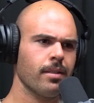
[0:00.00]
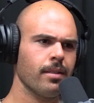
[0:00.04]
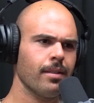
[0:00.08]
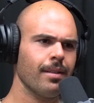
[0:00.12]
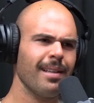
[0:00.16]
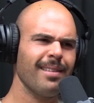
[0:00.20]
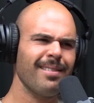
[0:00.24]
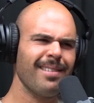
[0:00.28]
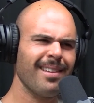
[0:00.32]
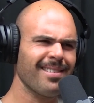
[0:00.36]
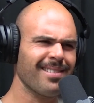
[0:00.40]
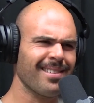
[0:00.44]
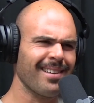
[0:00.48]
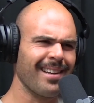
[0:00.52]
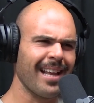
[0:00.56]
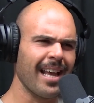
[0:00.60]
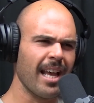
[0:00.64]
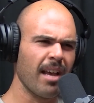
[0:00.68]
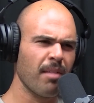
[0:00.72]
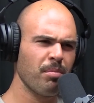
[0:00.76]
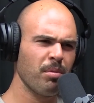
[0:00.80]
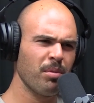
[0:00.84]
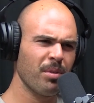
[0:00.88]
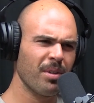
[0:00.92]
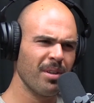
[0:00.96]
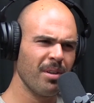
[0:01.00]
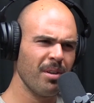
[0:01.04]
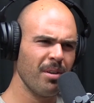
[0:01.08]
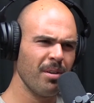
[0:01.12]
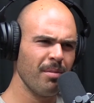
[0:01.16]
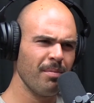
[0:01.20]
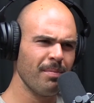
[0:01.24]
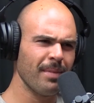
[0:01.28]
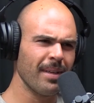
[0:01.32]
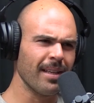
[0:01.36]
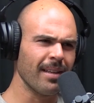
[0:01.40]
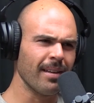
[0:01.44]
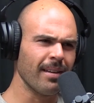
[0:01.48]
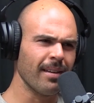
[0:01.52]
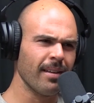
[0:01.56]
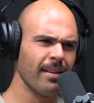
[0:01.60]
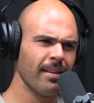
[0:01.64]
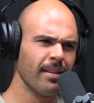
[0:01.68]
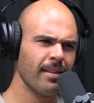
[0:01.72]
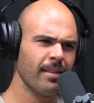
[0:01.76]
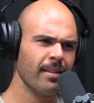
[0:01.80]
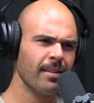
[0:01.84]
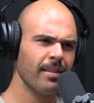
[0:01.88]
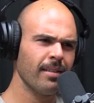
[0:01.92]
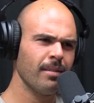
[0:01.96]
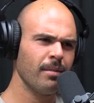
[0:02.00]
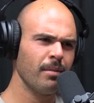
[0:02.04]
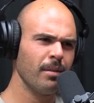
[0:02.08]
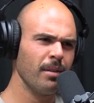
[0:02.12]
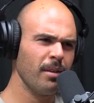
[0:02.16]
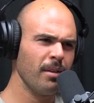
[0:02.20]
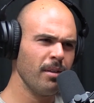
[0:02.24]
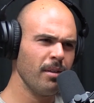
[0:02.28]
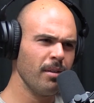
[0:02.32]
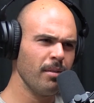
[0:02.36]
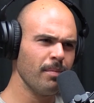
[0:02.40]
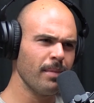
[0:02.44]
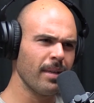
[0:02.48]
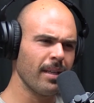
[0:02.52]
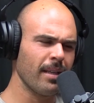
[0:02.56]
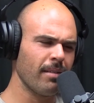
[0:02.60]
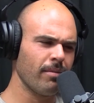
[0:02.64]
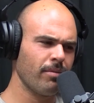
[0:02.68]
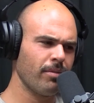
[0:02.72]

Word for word: Yeah. It doesn't happen. We're human. Yeah. We're human.